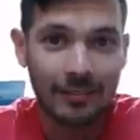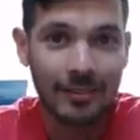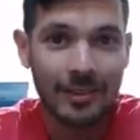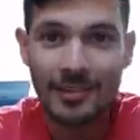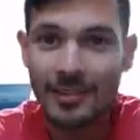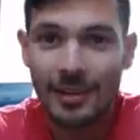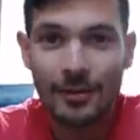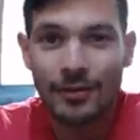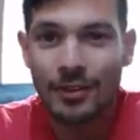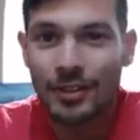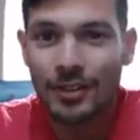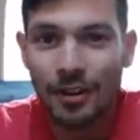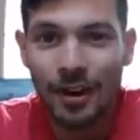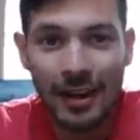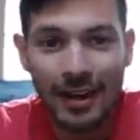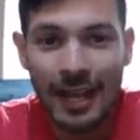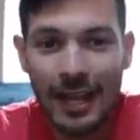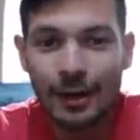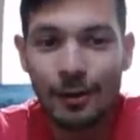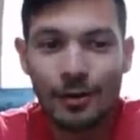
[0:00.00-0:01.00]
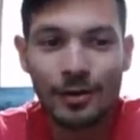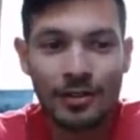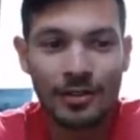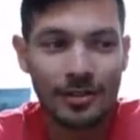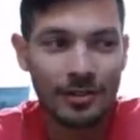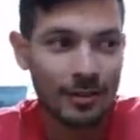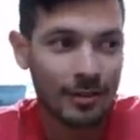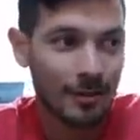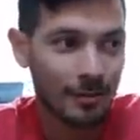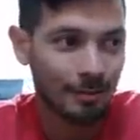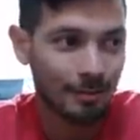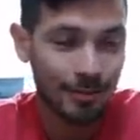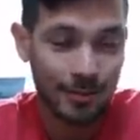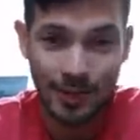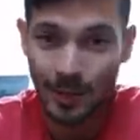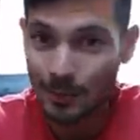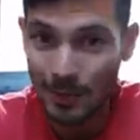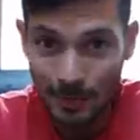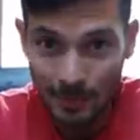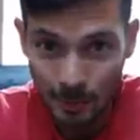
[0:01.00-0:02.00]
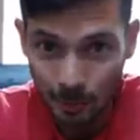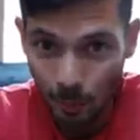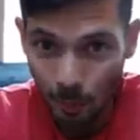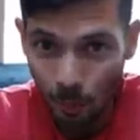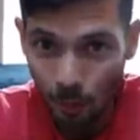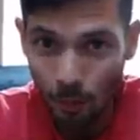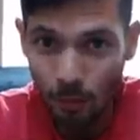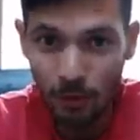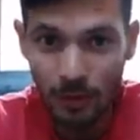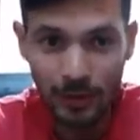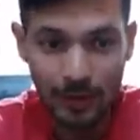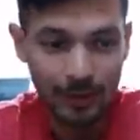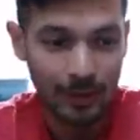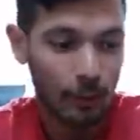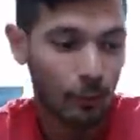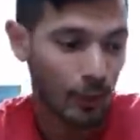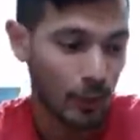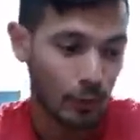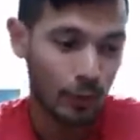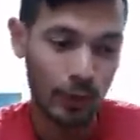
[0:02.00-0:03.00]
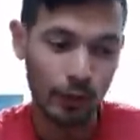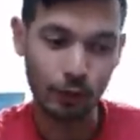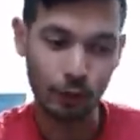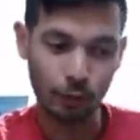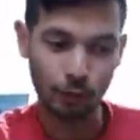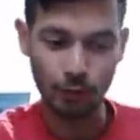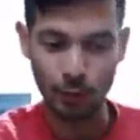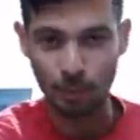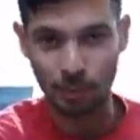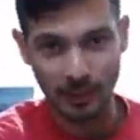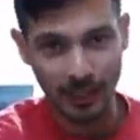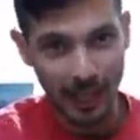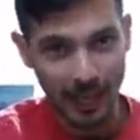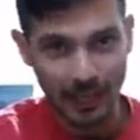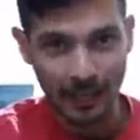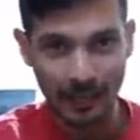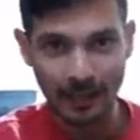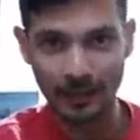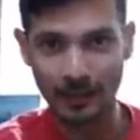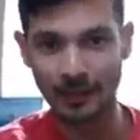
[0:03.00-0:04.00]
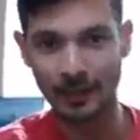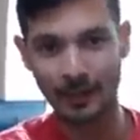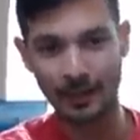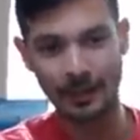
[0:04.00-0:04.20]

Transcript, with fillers: seven to nine hours, sometimes more when you include the planning,